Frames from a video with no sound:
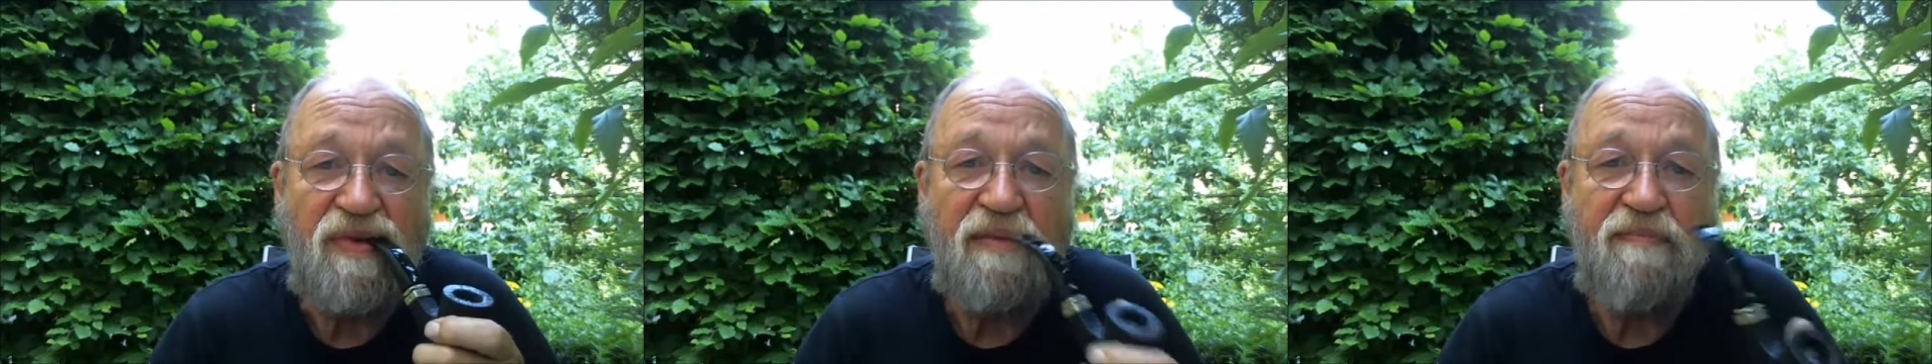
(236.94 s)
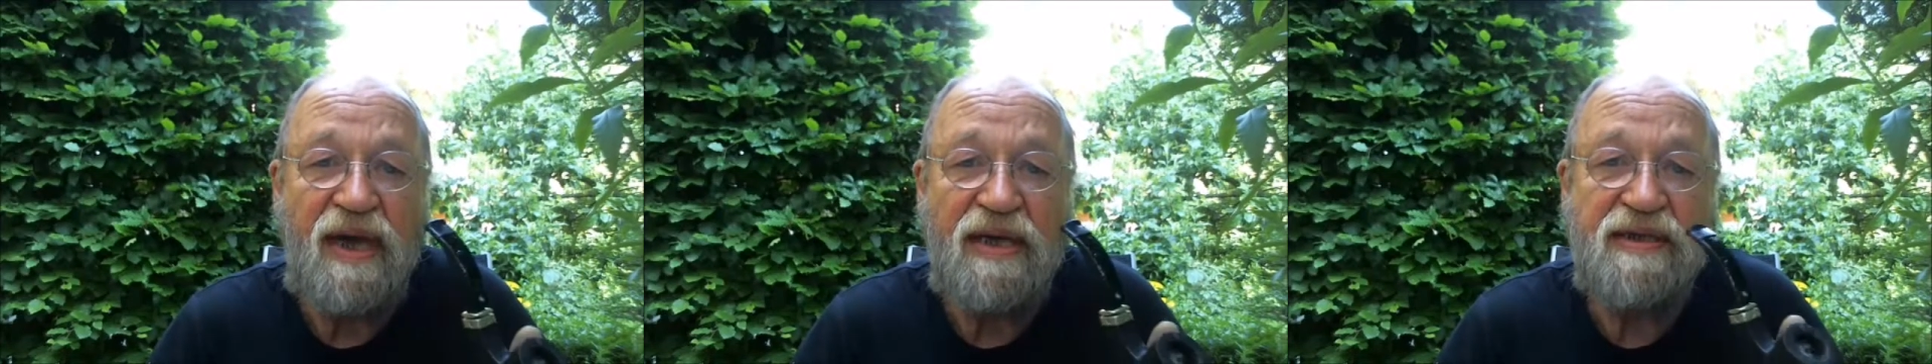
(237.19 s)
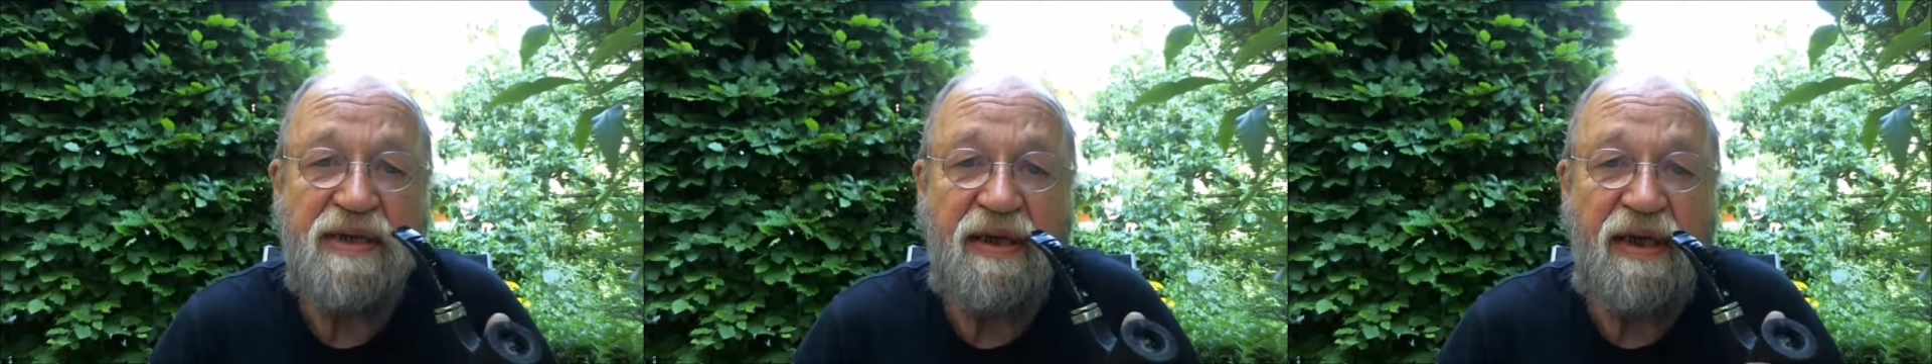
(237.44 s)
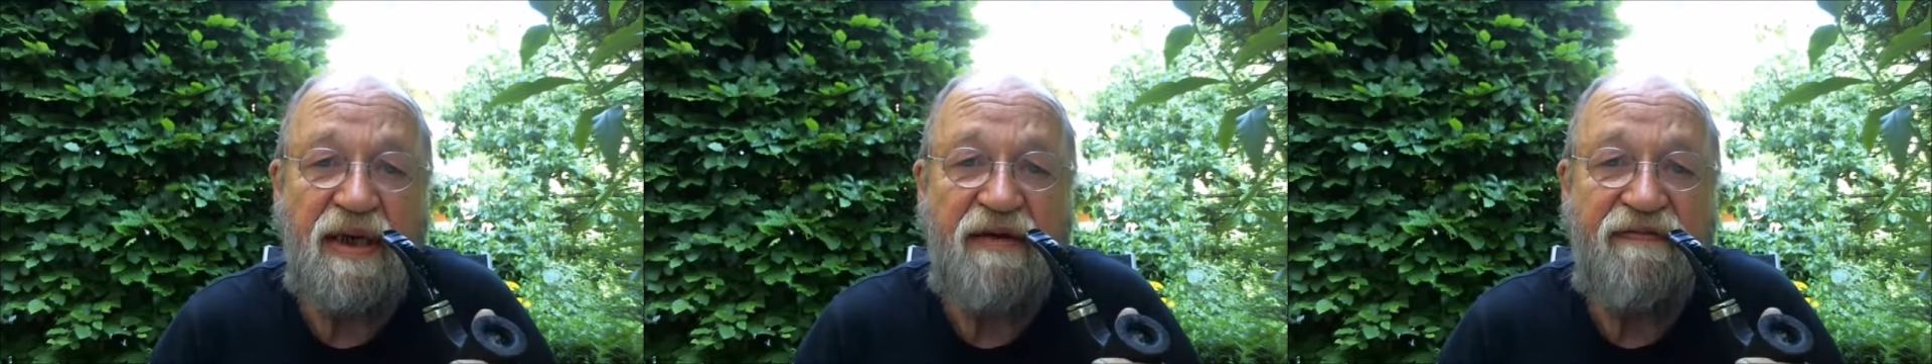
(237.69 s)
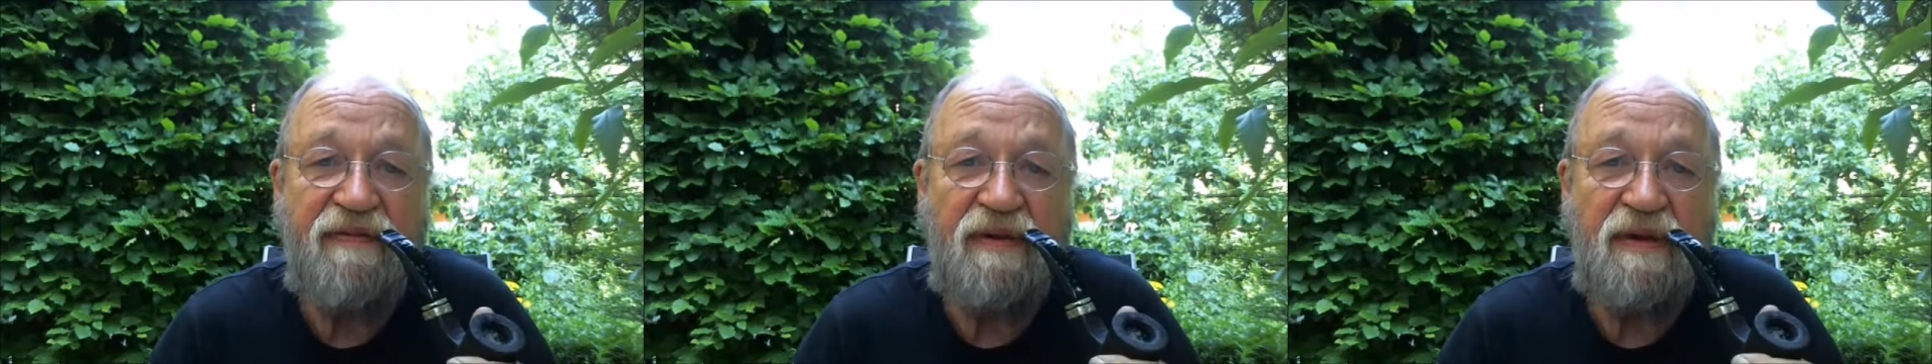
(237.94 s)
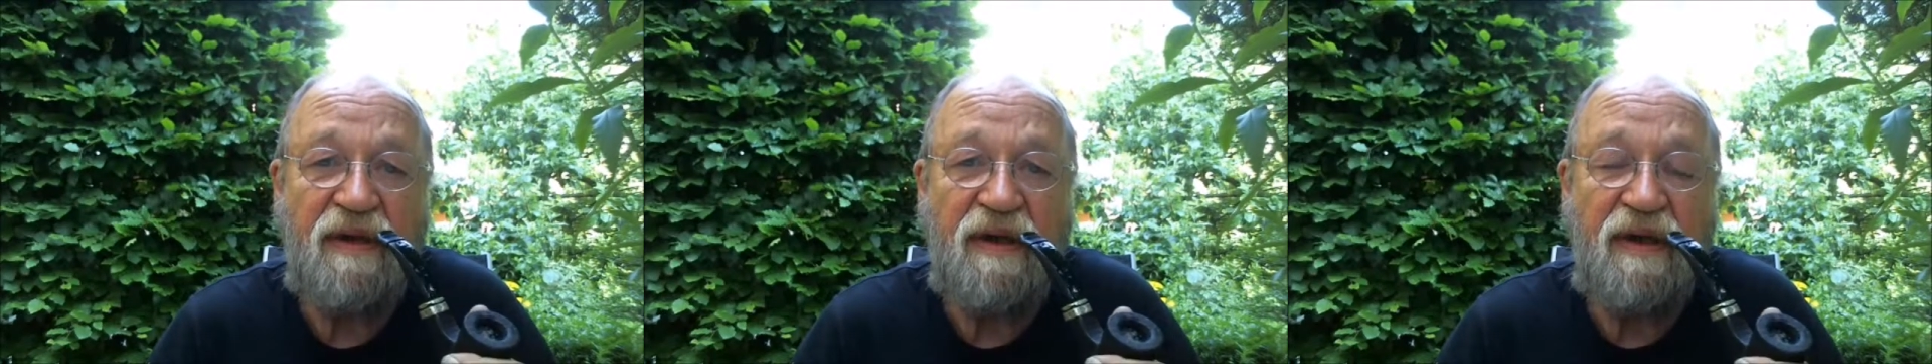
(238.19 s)
makes it
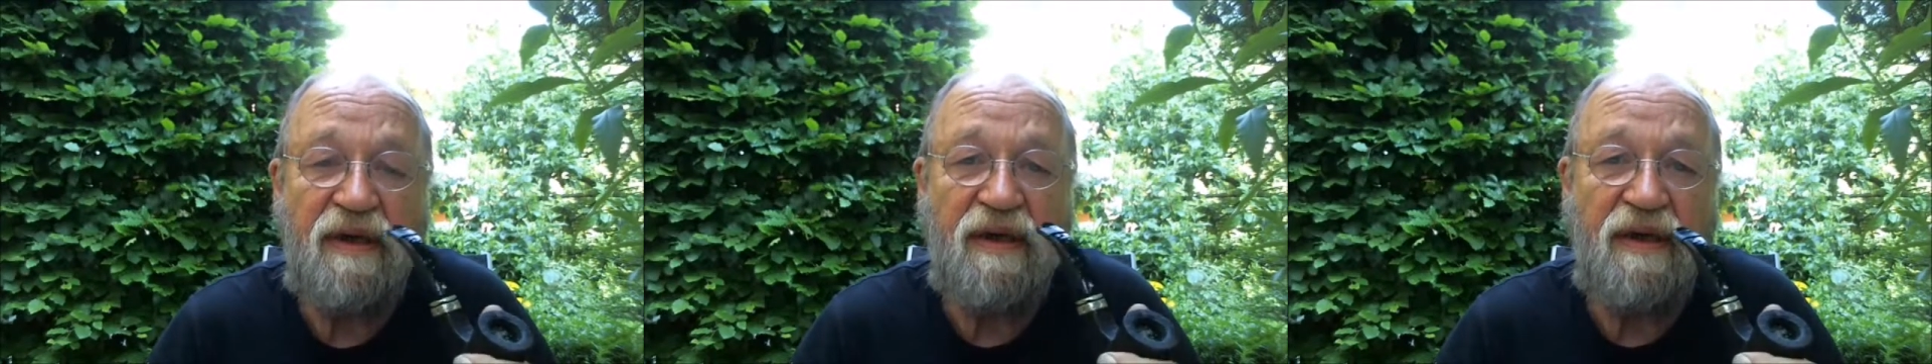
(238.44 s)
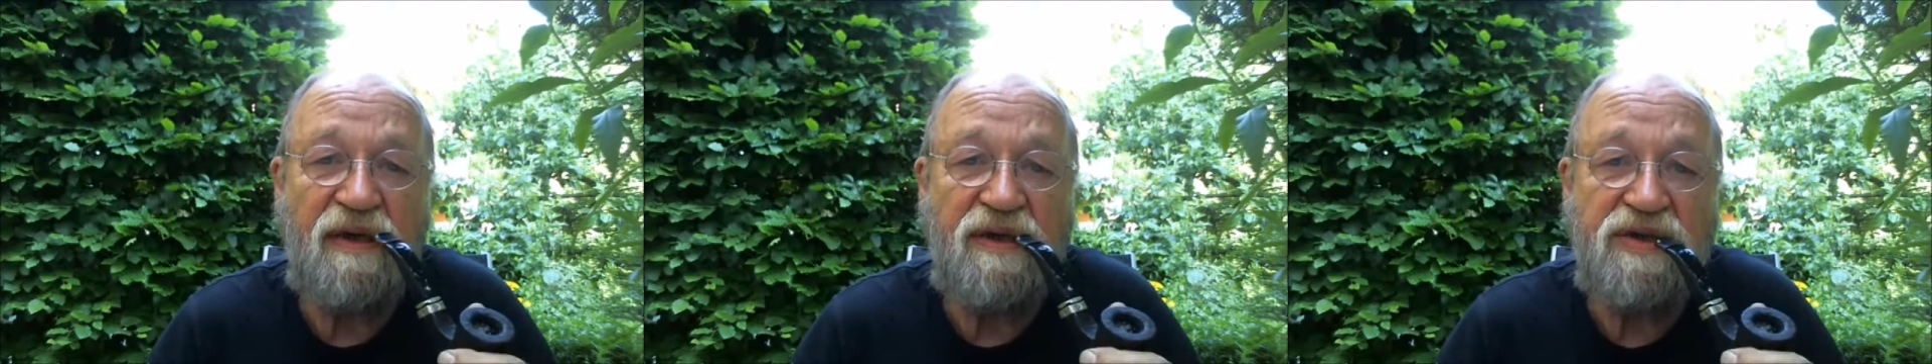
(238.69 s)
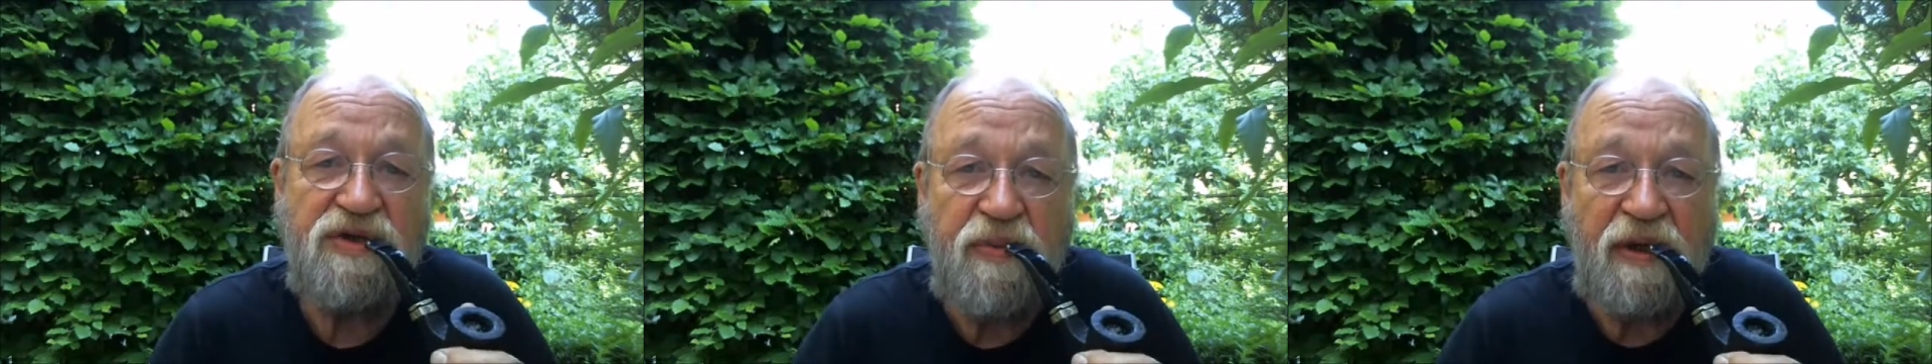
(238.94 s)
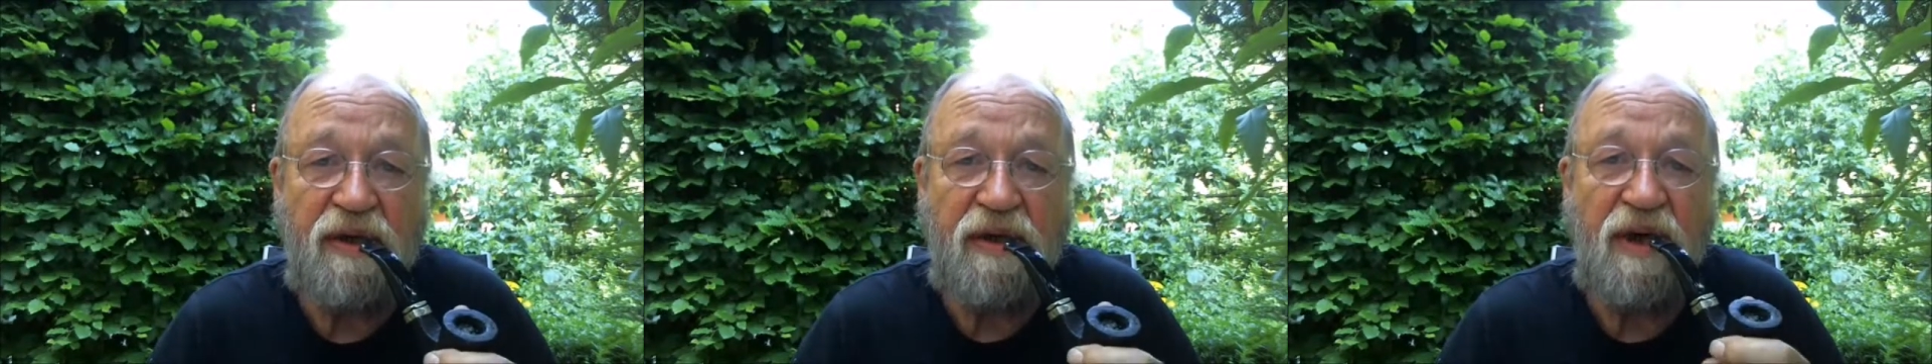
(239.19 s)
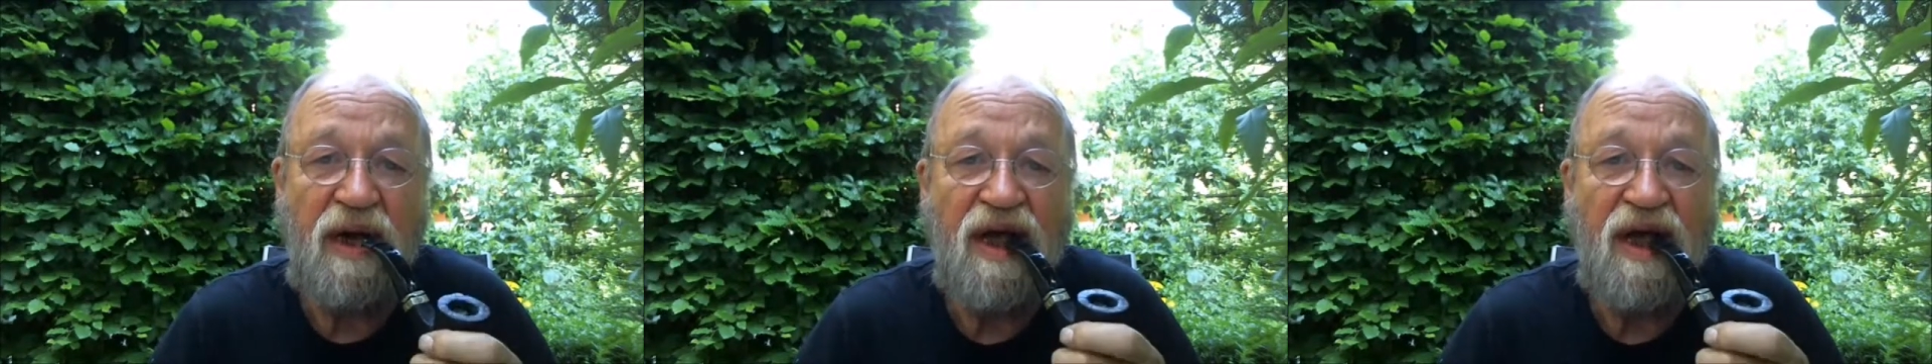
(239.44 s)
even sweeter.